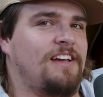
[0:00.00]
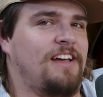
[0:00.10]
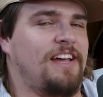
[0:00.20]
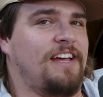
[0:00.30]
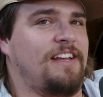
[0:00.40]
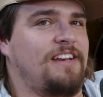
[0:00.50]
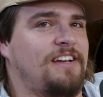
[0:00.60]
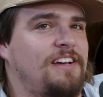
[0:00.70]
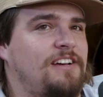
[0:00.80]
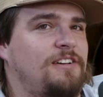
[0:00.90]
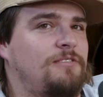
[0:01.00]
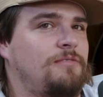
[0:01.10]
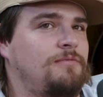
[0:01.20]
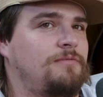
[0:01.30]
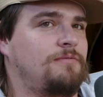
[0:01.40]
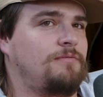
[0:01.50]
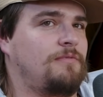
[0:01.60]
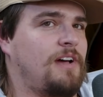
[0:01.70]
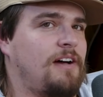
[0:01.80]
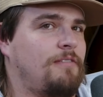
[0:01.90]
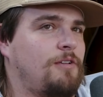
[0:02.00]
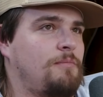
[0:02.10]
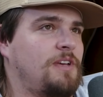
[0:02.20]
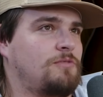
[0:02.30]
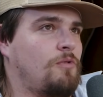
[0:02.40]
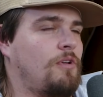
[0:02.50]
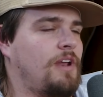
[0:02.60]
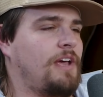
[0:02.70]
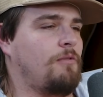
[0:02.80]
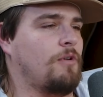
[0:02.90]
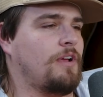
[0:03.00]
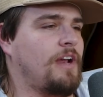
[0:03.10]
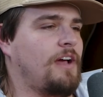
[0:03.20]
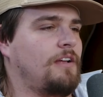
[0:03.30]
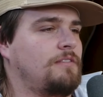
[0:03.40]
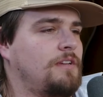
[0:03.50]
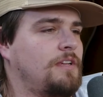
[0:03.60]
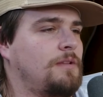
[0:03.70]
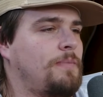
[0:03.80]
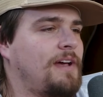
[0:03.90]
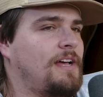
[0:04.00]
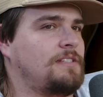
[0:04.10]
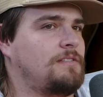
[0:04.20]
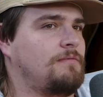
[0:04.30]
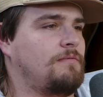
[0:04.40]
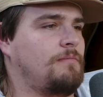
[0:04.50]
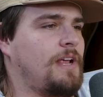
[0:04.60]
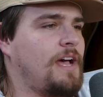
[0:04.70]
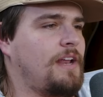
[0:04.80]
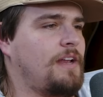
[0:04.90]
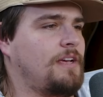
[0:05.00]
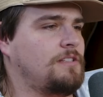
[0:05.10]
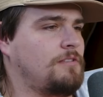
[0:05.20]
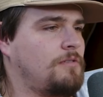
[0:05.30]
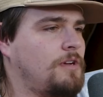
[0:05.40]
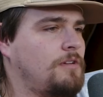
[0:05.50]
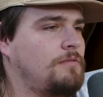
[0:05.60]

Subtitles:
And I've only missed one day of working out in the past 9 days on the road.